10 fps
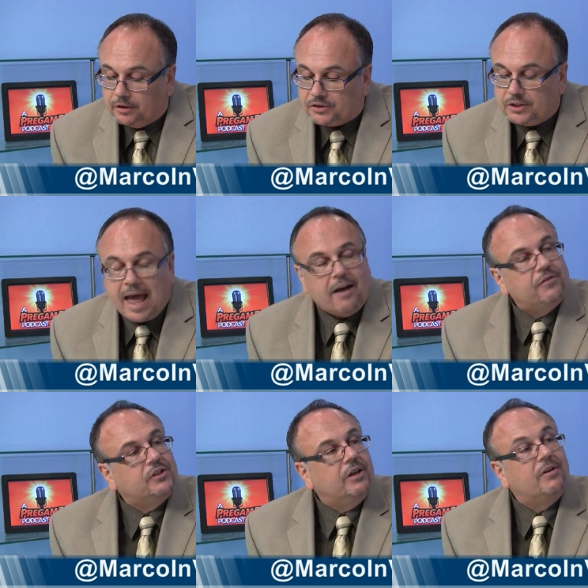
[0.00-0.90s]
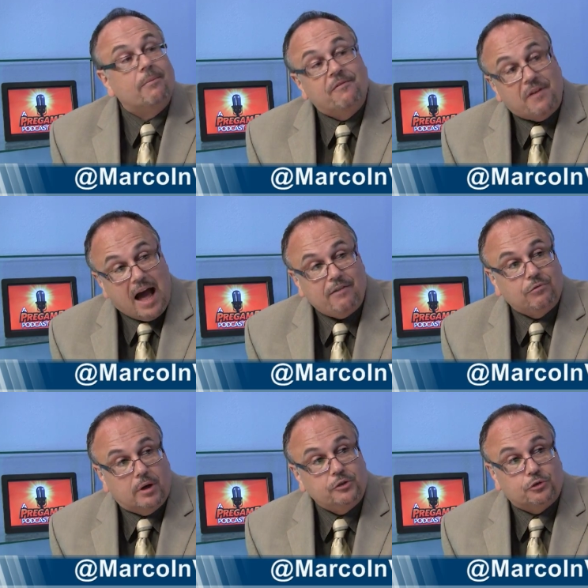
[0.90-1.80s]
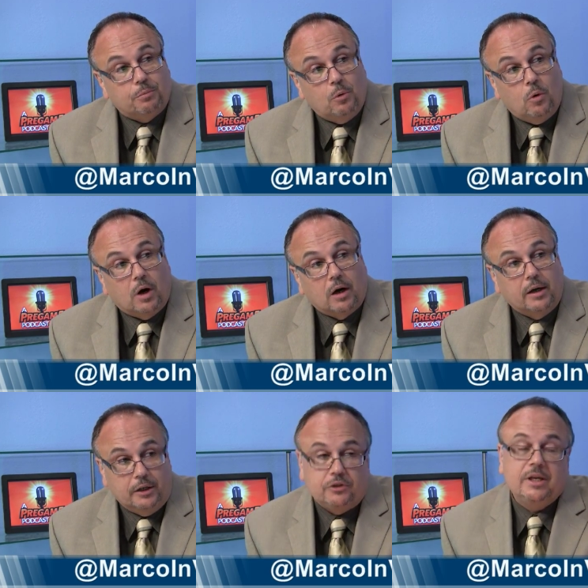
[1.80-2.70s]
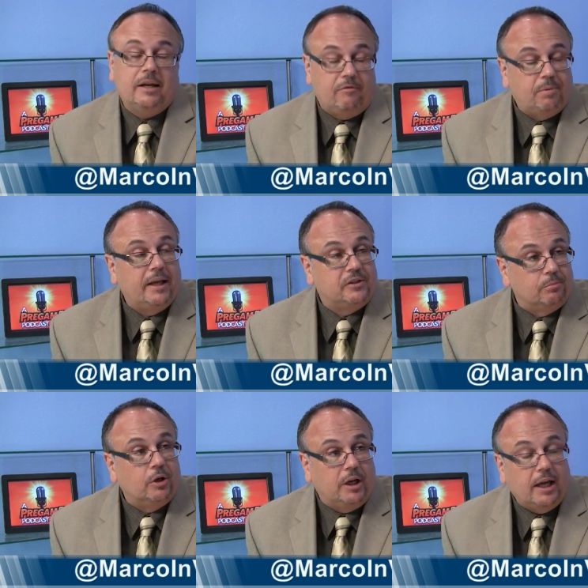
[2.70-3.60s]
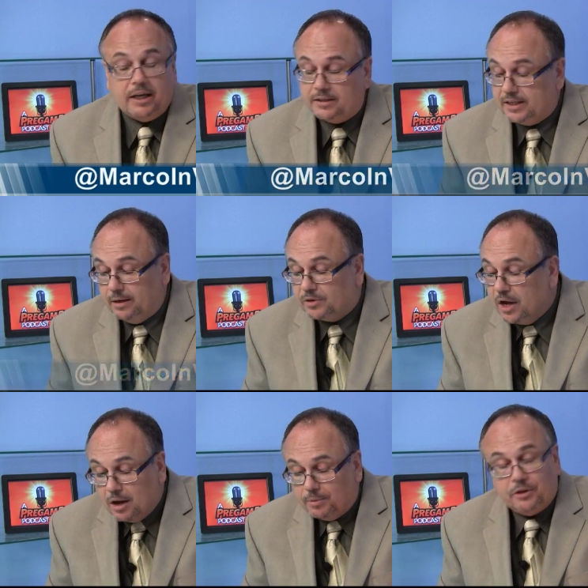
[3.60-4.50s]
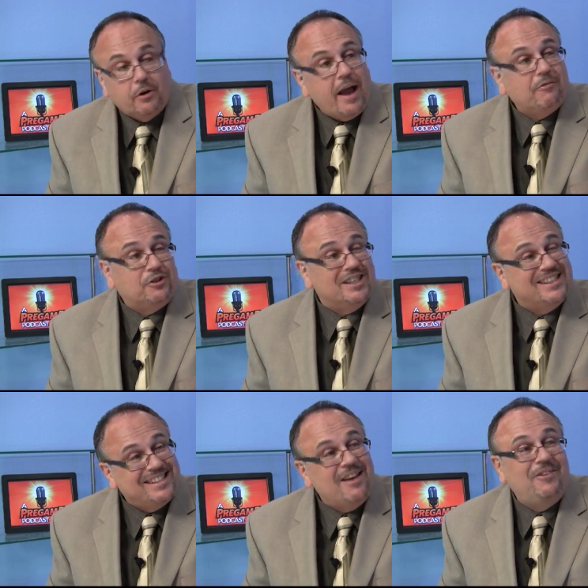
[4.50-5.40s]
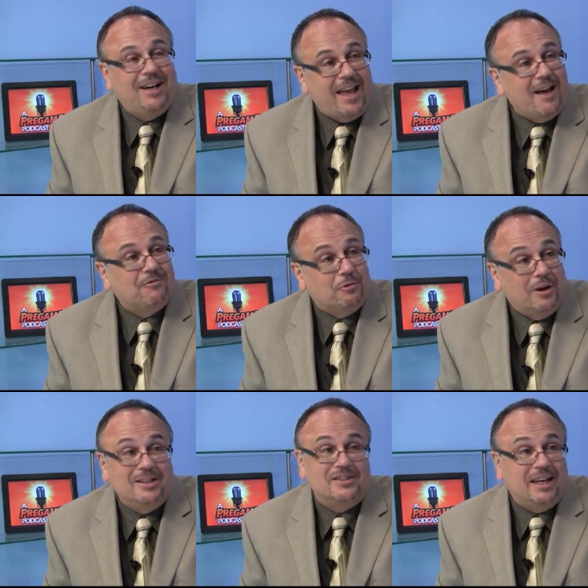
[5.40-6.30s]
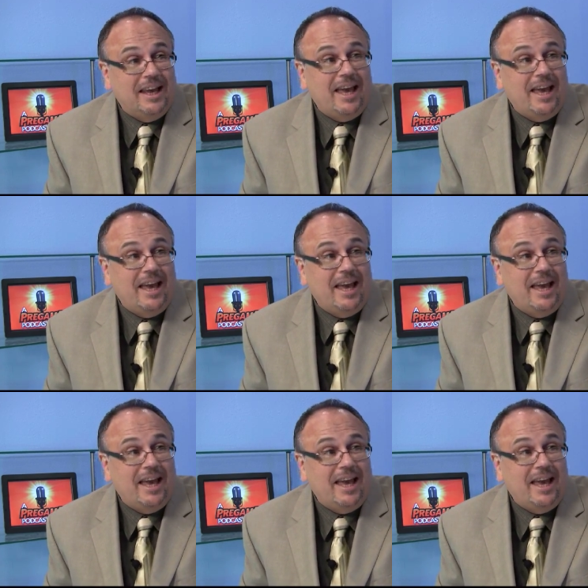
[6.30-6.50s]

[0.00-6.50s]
the staff has given up 5 runs or more. And you said they've played some good hitting teams, but you're averaging 7.5 runs a